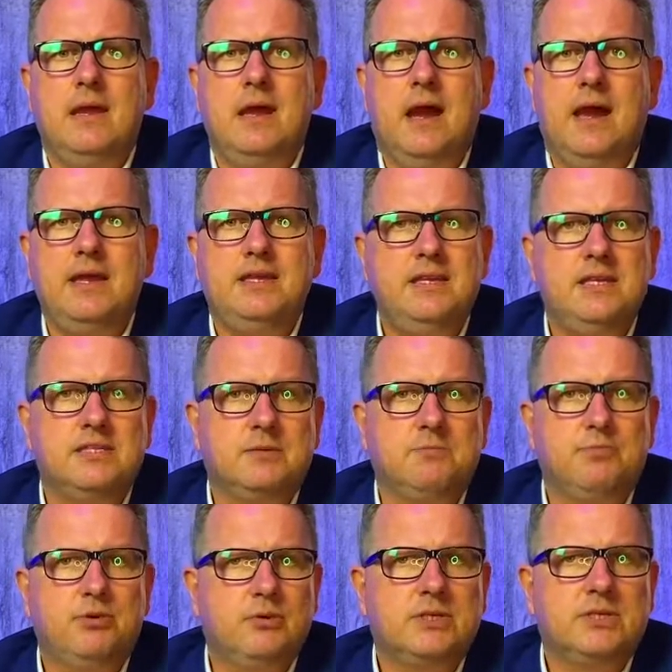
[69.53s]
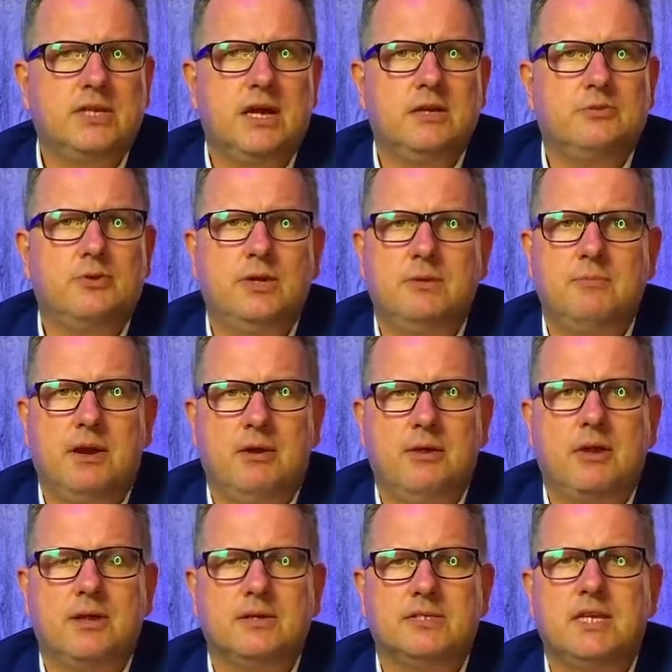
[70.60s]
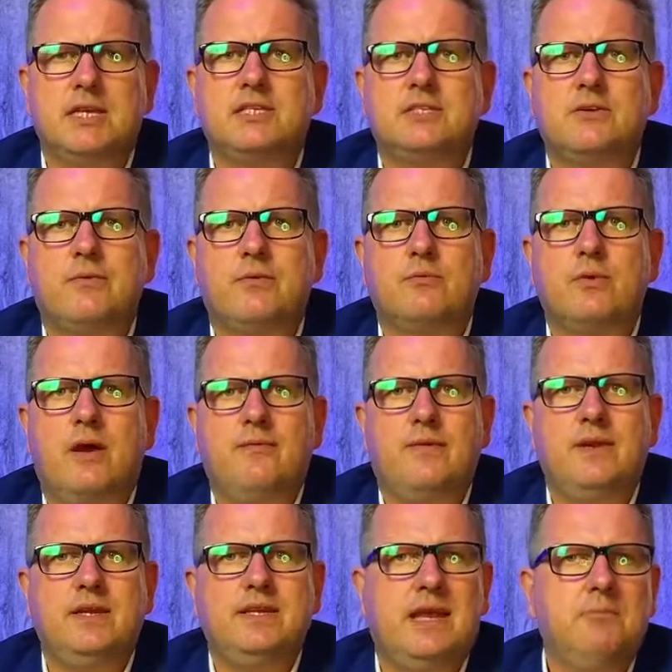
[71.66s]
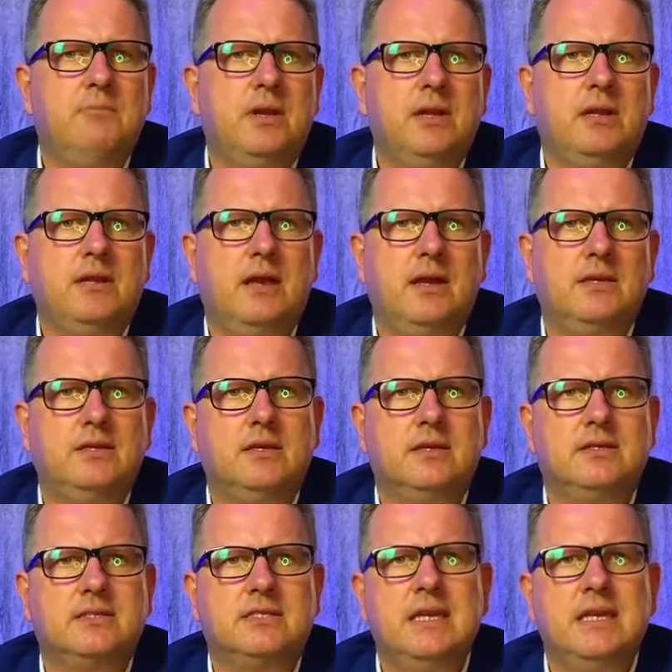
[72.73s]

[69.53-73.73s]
Haiti is the poorest country in America. Six of the roughly 10 million Haitians